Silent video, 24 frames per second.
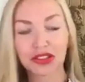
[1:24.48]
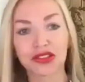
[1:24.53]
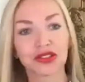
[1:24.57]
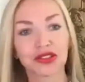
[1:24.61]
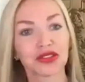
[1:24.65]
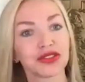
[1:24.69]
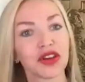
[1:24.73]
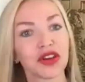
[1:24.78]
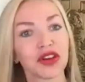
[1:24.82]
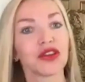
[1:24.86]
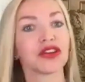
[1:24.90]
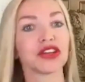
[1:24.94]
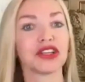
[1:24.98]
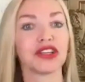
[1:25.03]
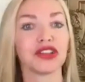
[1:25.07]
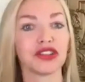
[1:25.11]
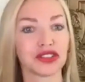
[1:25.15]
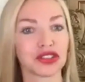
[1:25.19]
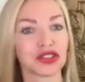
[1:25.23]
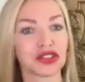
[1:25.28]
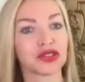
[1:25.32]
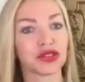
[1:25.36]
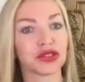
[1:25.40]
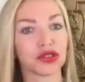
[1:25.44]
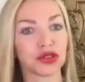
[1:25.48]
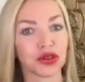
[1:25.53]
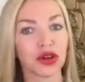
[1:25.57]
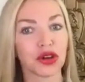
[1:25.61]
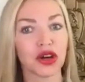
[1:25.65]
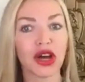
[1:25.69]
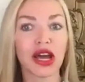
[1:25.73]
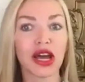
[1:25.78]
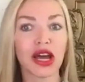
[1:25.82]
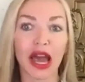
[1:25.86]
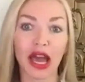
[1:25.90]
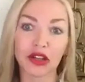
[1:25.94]
very easy to do.
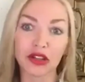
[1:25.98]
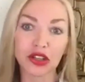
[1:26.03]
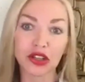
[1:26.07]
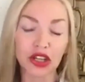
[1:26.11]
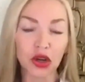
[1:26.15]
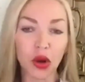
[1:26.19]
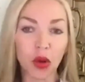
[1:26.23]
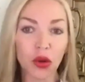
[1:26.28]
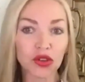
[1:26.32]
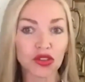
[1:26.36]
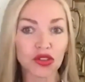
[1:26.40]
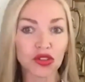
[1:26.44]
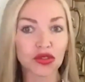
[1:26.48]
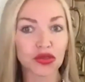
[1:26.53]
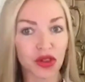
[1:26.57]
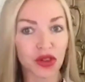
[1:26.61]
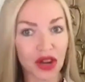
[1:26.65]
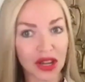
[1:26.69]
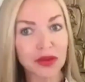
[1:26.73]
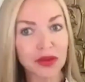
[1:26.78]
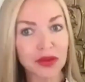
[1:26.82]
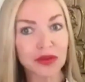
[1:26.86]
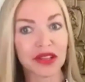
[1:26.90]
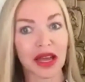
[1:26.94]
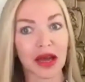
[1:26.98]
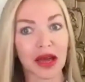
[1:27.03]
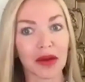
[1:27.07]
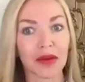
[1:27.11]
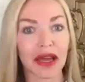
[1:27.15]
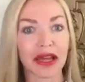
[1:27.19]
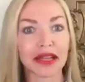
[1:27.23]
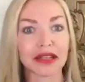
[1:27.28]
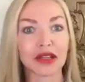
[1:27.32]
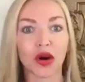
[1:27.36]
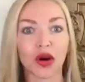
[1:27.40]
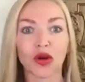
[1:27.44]
And you can always frame them
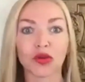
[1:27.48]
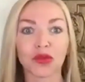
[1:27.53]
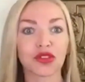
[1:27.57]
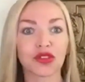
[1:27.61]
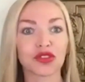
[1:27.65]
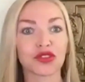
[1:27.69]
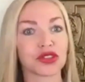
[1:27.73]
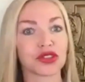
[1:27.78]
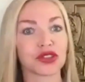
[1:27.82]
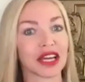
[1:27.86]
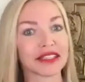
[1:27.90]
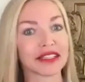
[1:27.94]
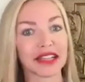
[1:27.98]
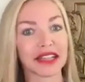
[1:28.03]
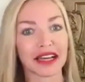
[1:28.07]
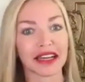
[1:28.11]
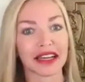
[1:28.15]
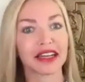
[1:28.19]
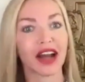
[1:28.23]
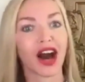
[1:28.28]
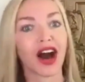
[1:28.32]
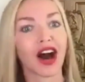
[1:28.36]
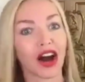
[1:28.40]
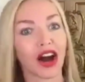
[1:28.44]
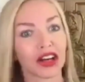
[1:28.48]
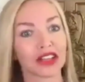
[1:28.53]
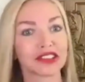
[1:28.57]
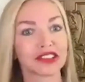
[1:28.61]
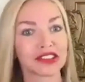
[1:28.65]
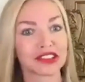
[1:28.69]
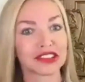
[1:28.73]
and almost create like an art.